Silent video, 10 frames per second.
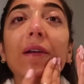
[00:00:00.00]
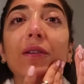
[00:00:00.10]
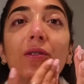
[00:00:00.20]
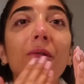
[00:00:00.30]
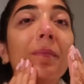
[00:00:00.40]

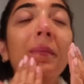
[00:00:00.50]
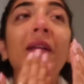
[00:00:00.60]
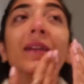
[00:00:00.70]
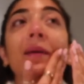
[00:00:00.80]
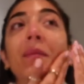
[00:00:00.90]
is
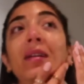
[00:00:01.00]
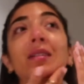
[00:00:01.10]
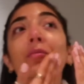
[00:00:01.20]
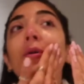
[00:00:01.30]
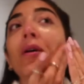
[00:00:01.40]
meeting me
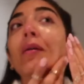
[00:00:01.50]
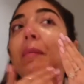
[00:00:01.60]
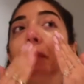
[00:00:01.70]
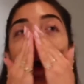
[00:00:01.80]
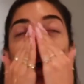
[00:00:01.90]
tomorrow
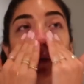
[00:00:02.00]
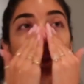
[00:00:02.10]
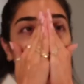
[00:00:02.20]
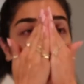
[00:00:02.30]
in Paris.